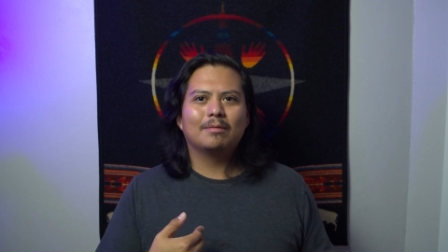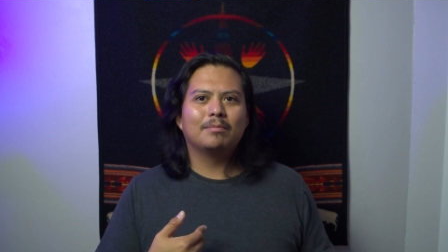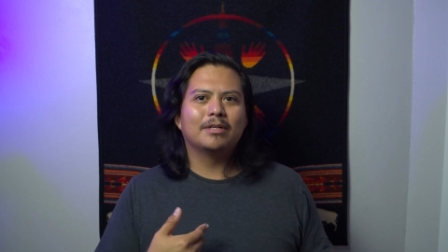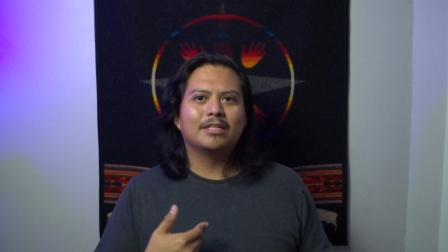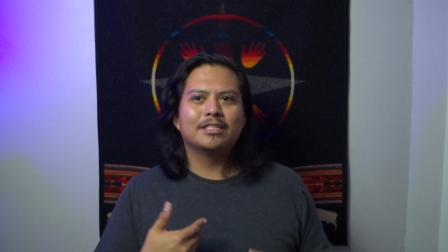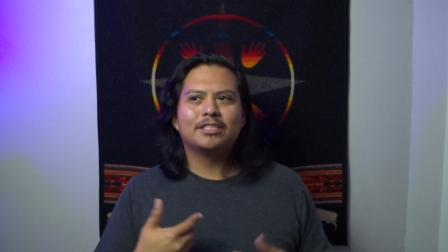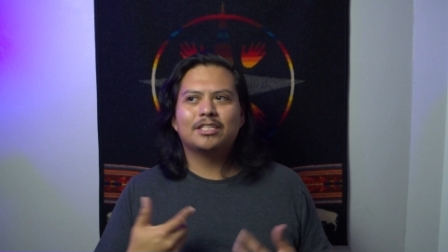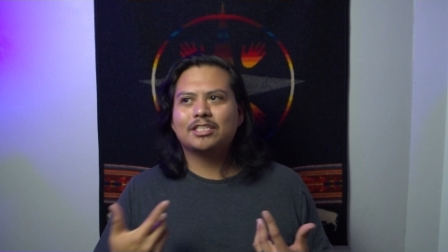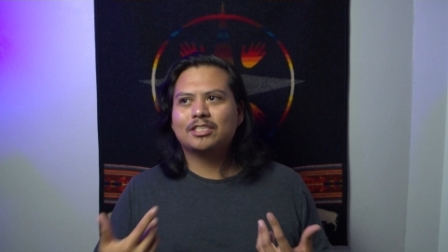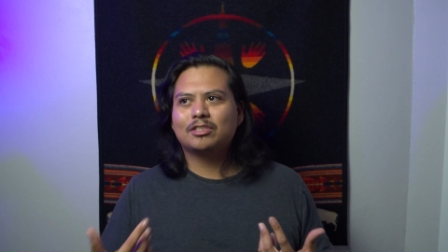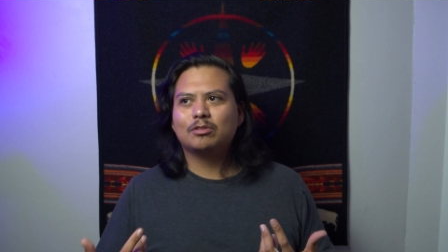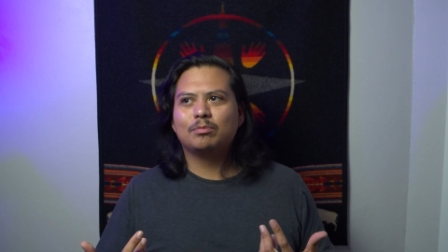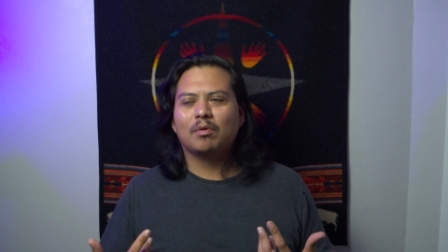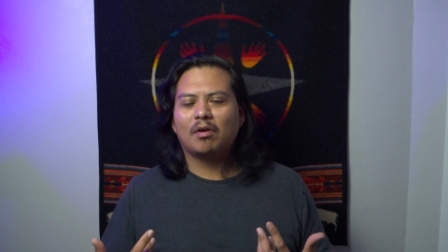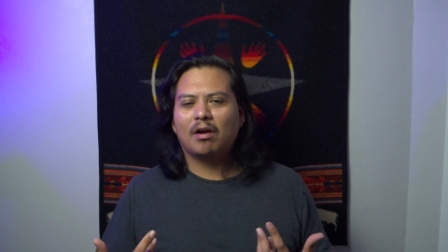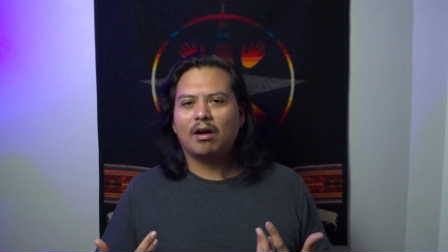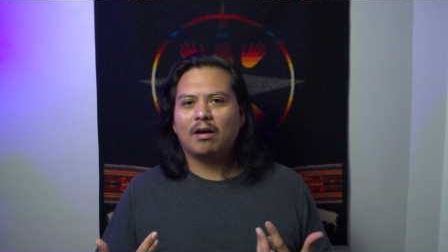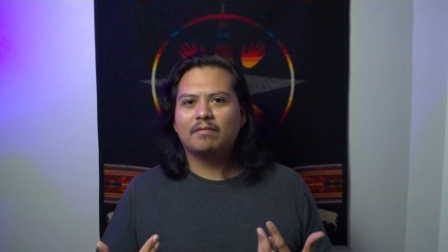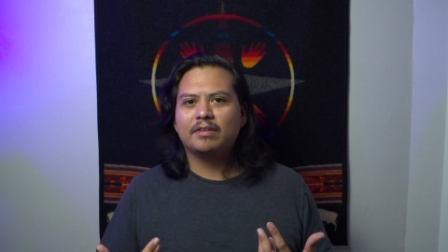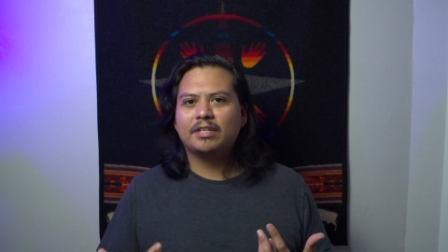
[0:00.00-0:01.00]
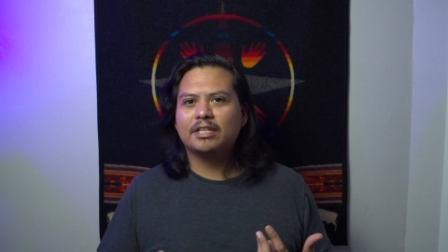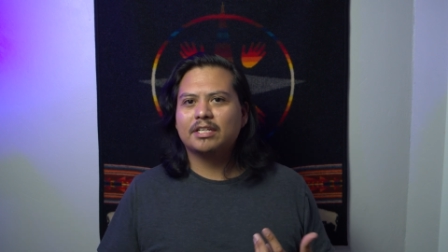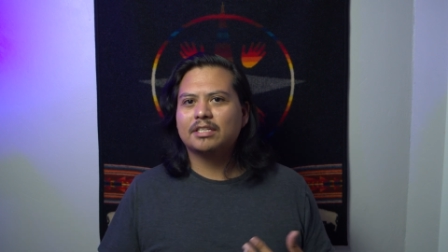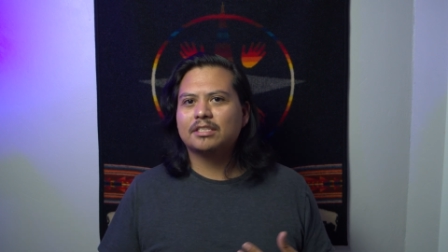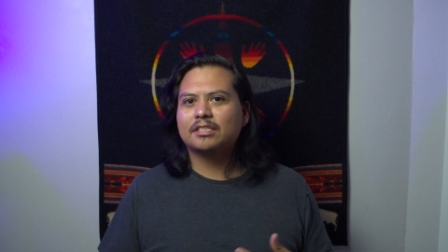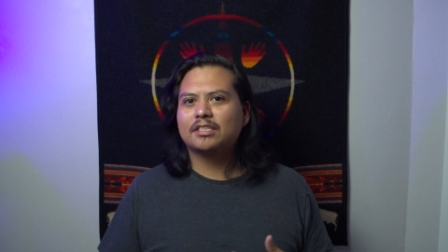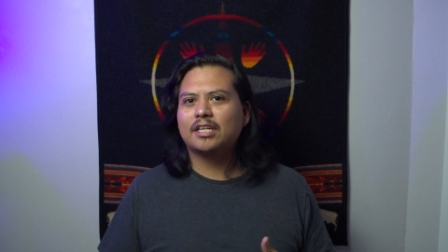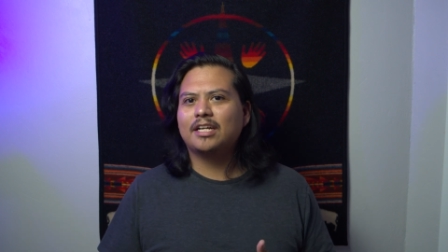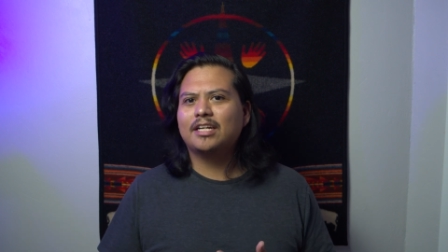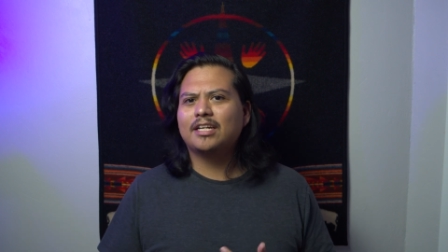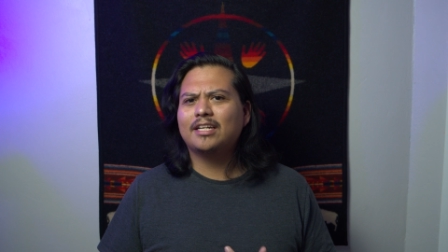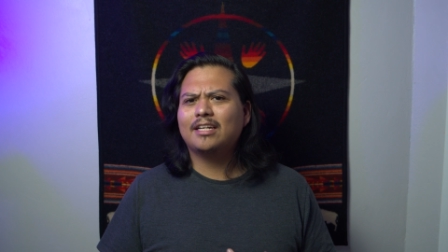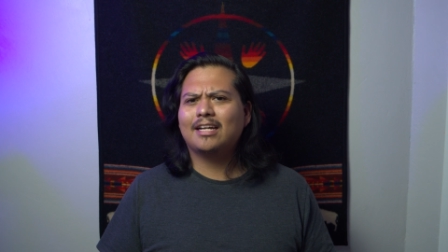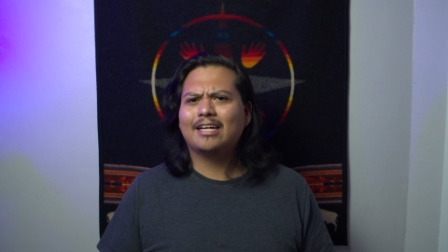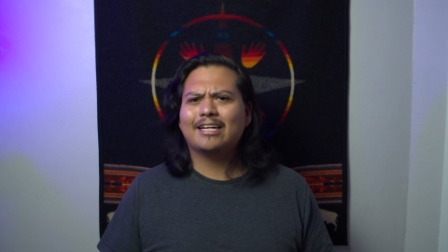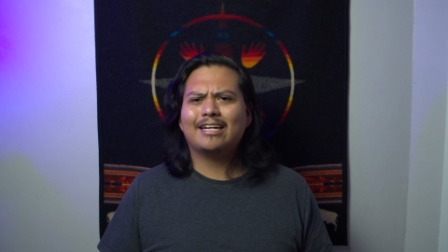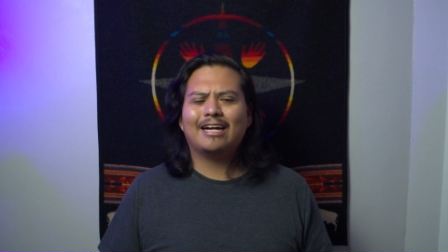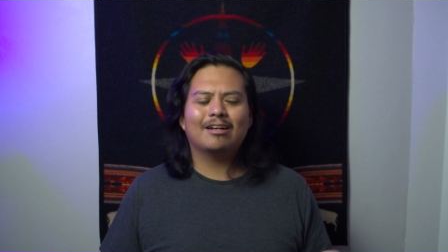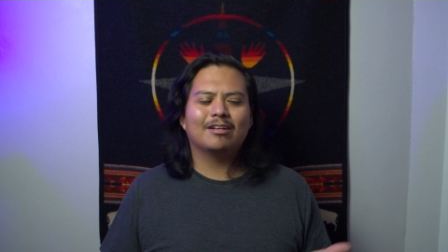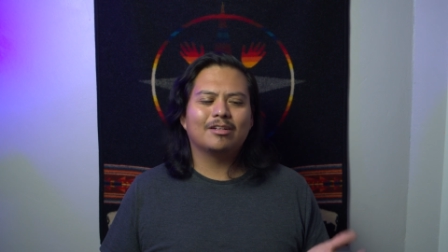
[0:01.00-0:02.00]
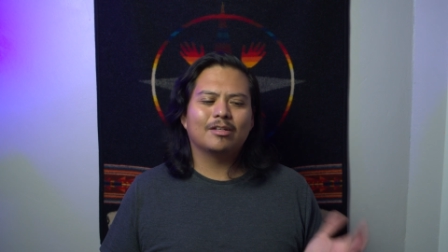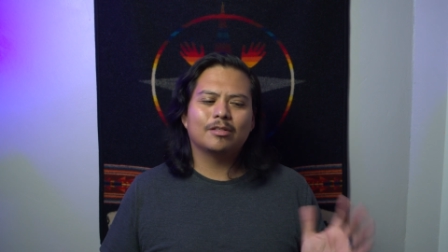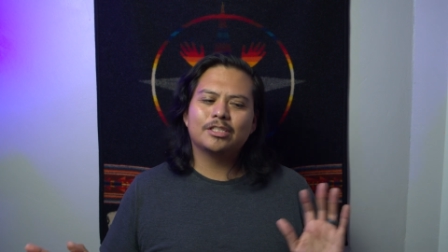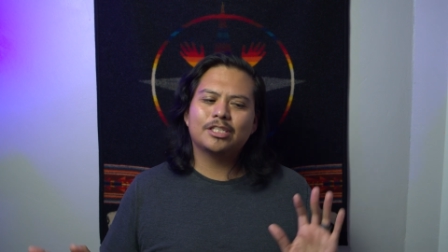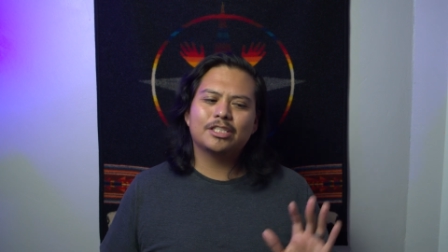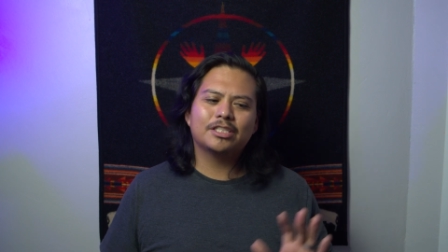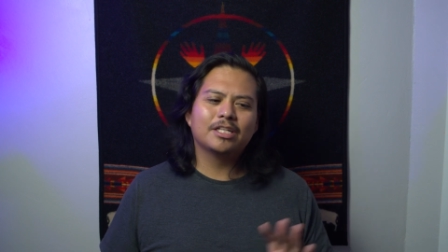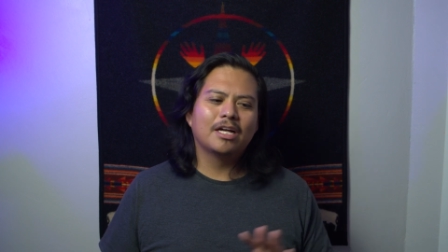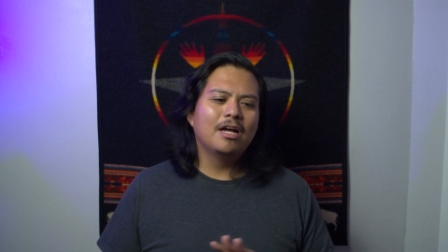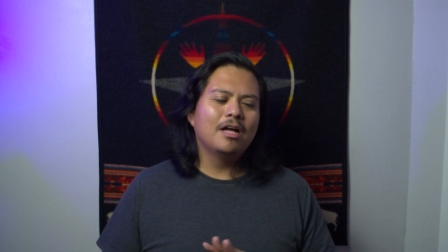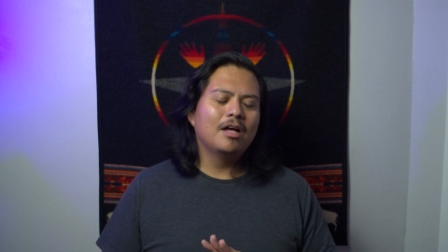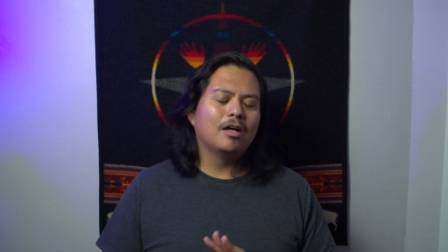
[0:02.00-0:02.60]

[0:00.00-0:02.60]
but it's just super obvious. And then, like, I don't know, it's just